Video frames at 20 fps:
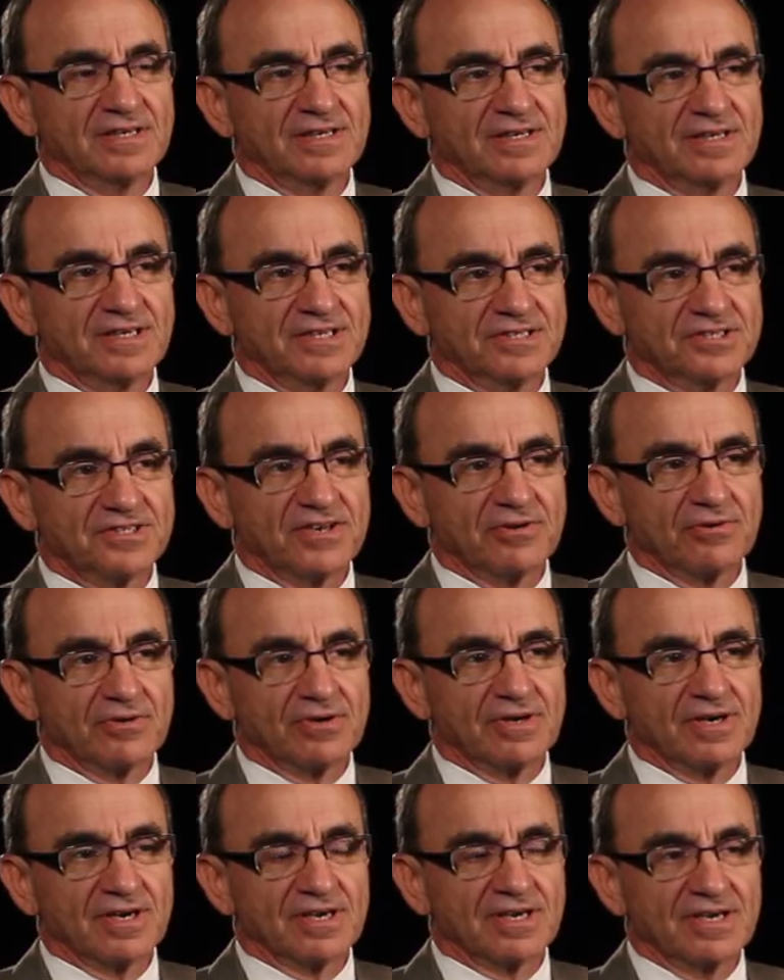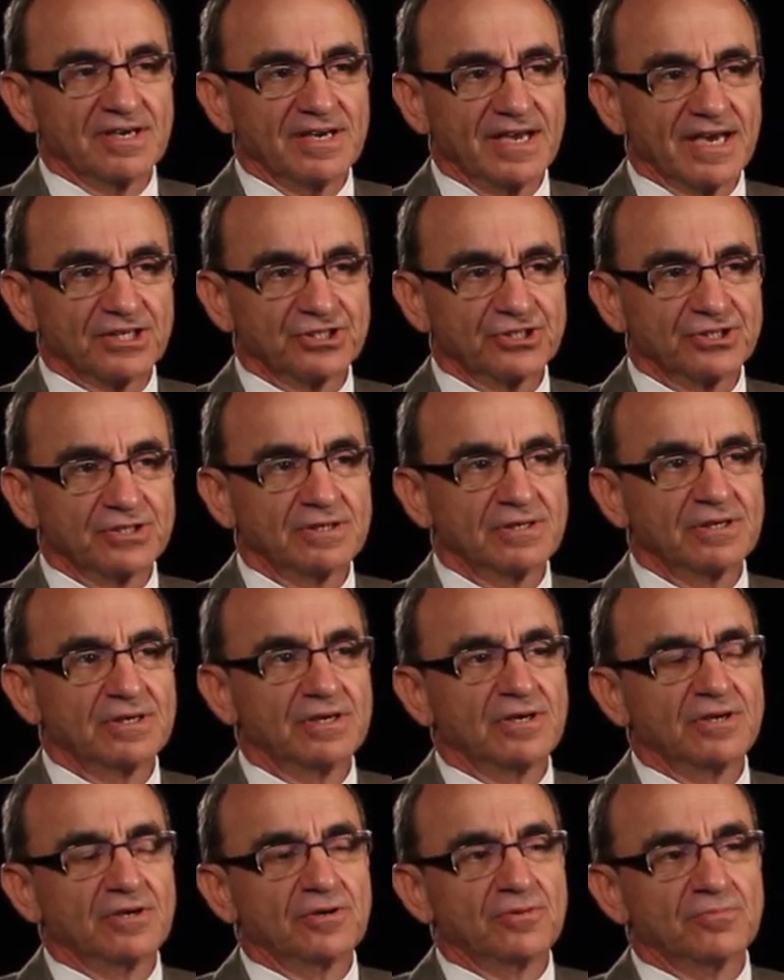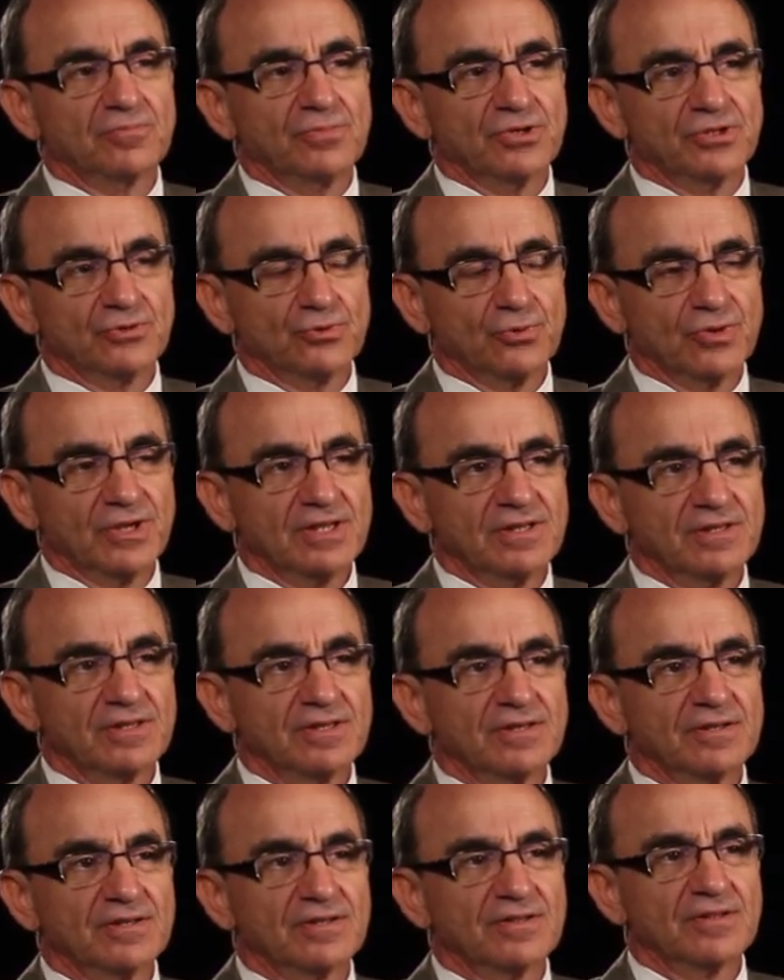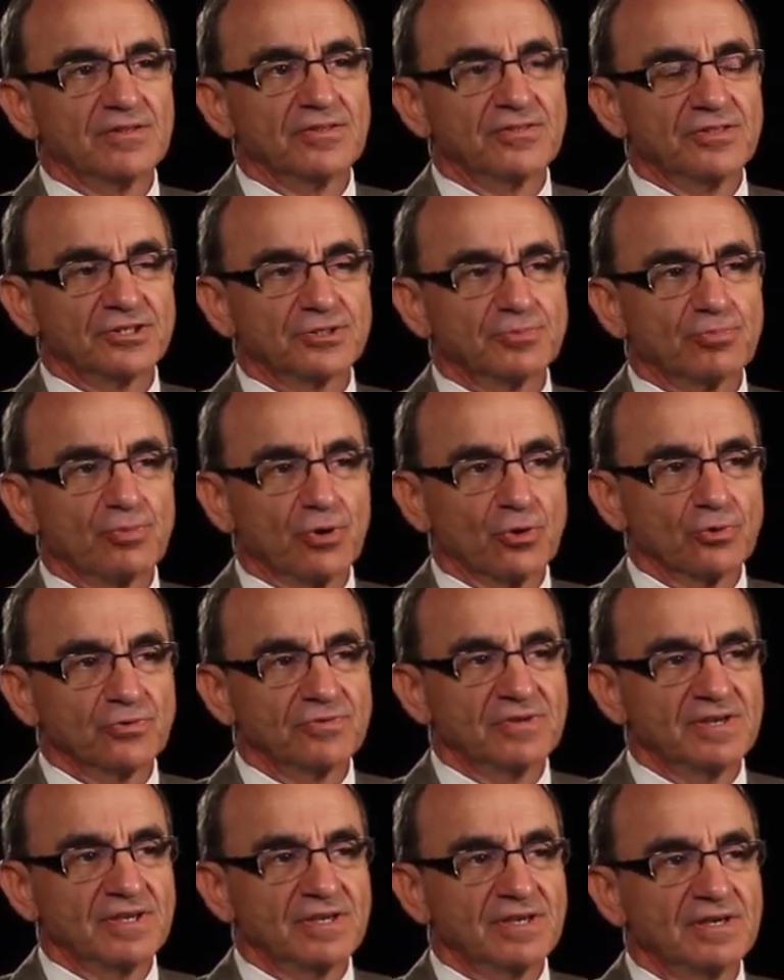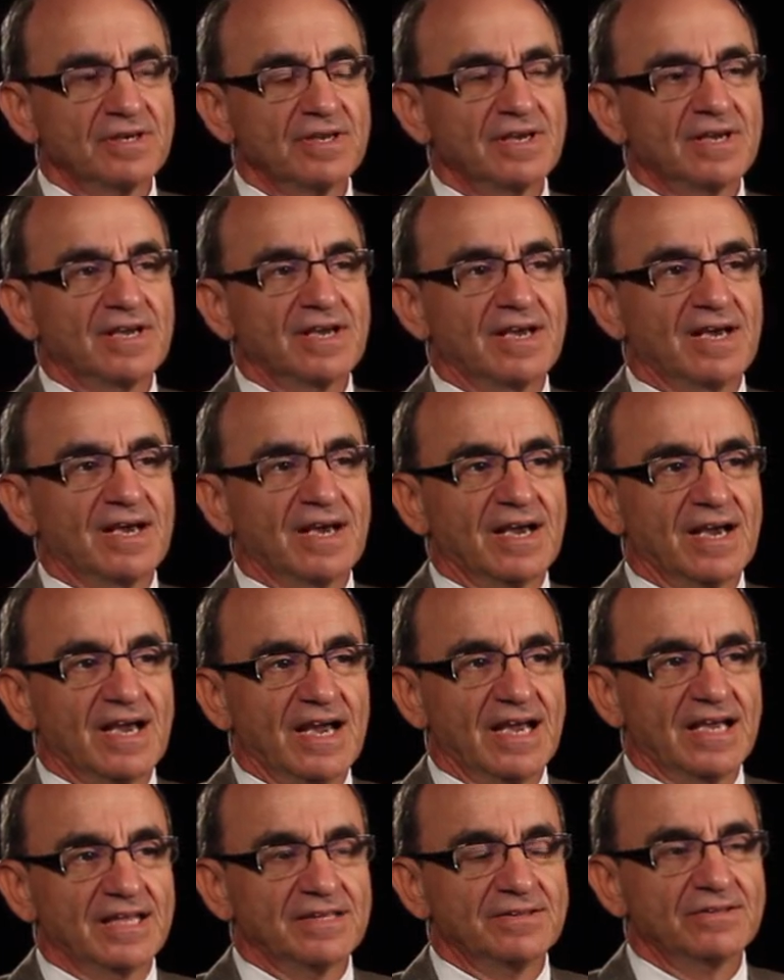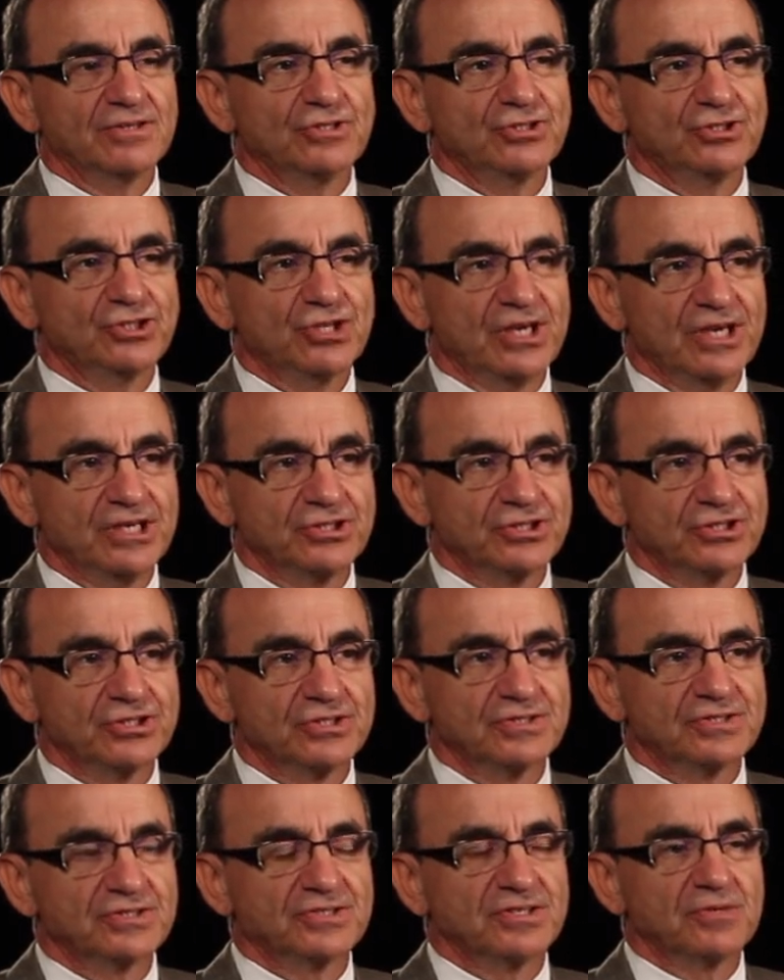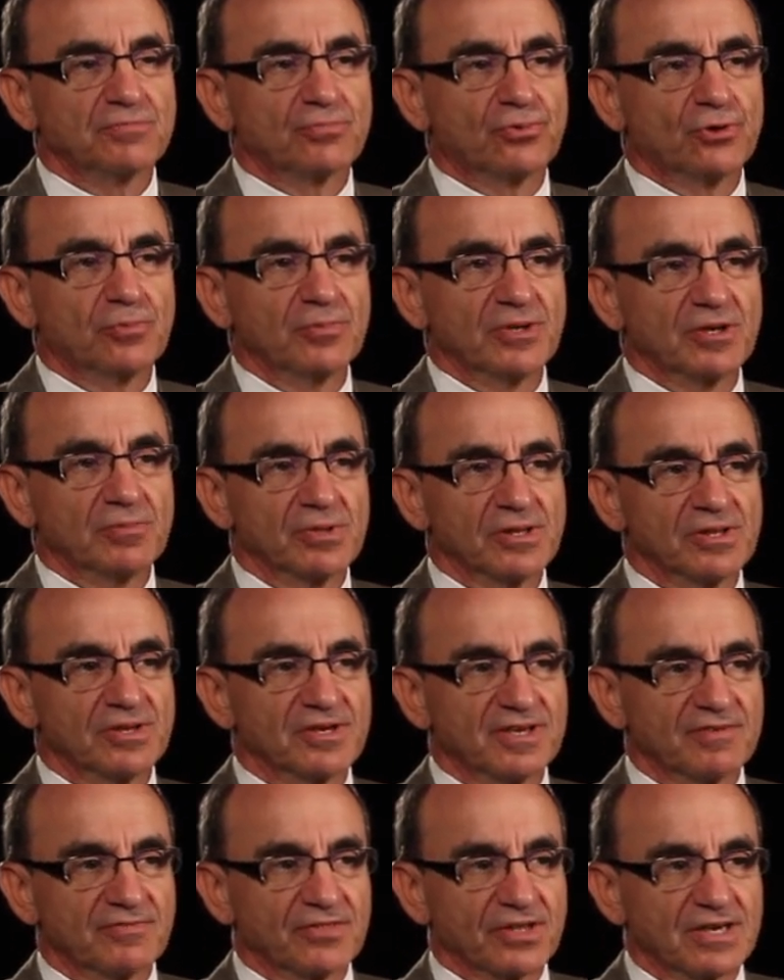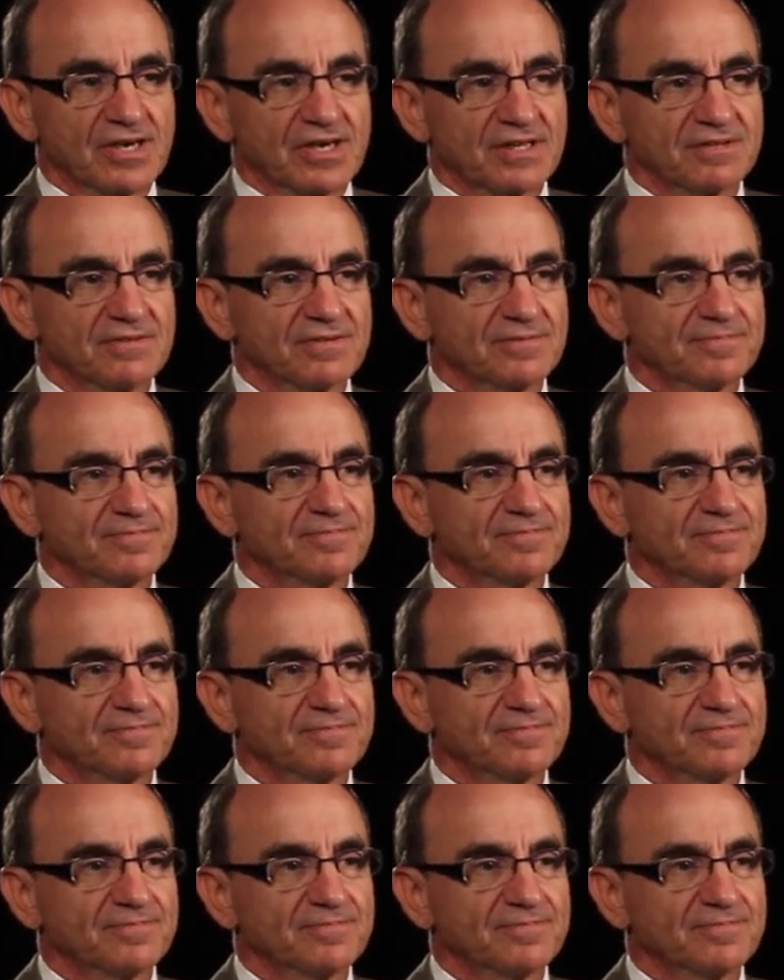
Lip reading: Is there a connection between this protein and changes in permeability of the gut?